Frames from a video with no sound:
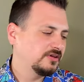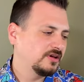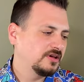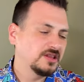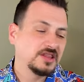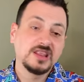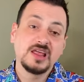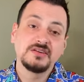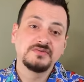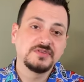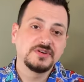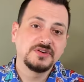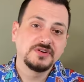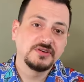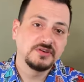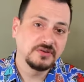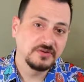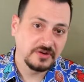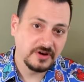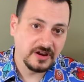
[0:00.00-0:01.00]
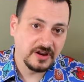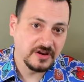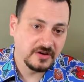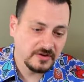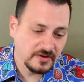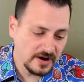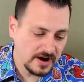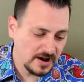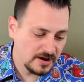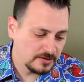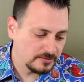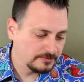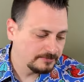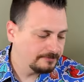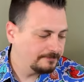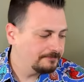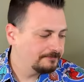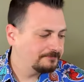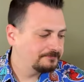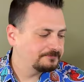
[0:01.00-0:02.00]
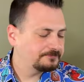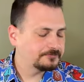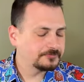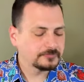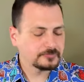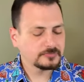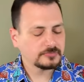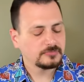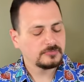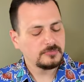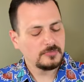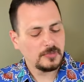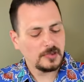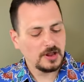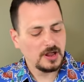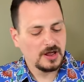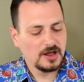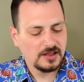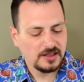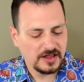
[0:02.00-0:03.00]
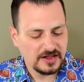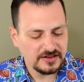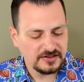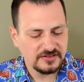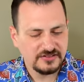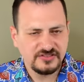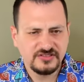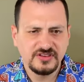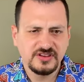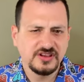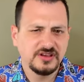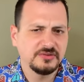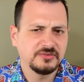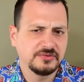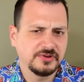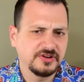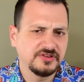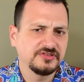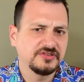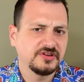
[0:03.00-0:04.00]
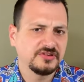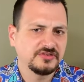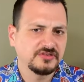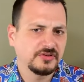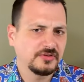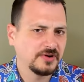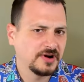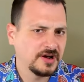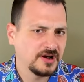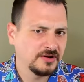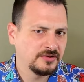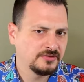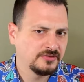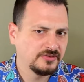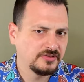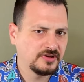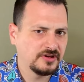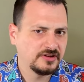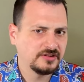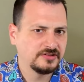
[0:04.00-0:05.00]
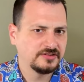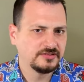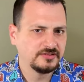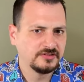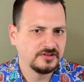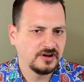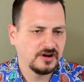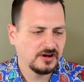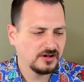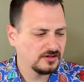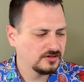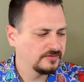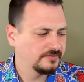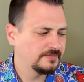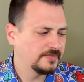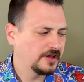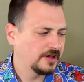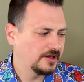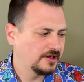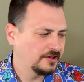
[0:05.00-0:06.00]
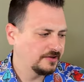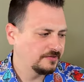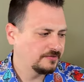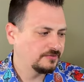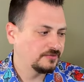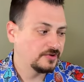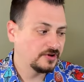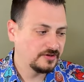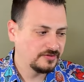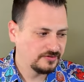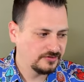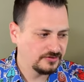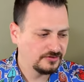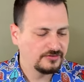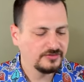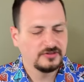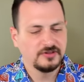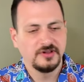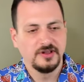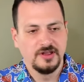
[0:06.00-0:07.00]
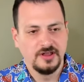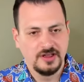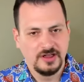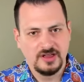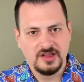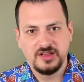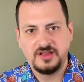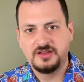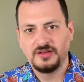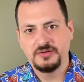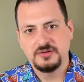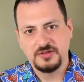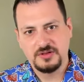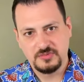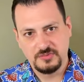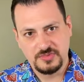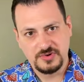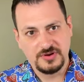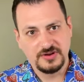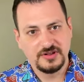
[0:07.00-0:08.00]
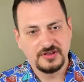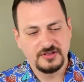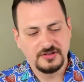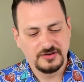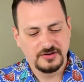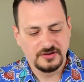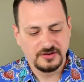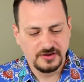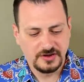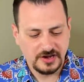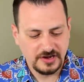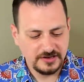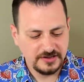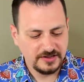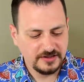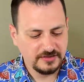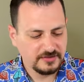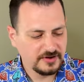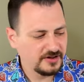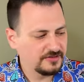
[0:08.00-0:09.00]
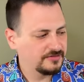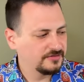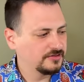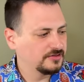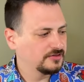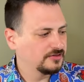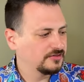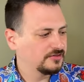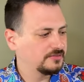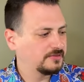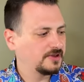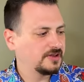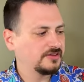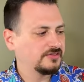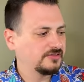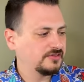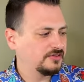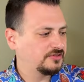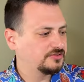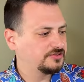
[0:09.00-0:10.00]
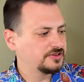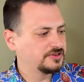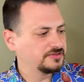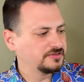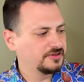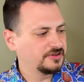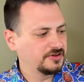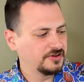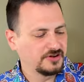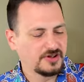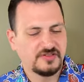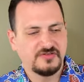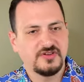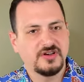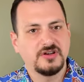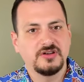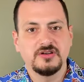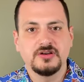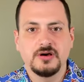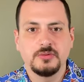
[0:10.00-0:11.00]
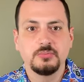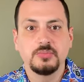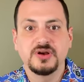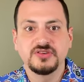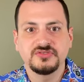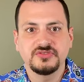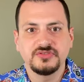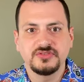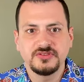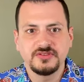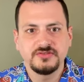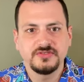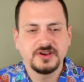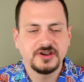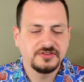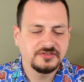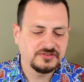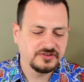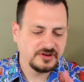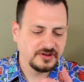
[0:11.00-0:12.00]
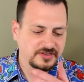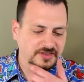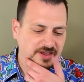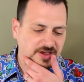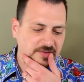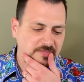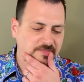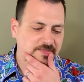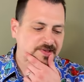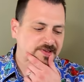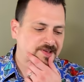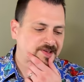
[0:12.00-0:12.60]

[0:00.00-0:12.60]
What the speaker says: 11-degree crown. I like to see recessed crowns on all of my rifles, in particular hunting rifles, because you generally don't have a muzzle device on them.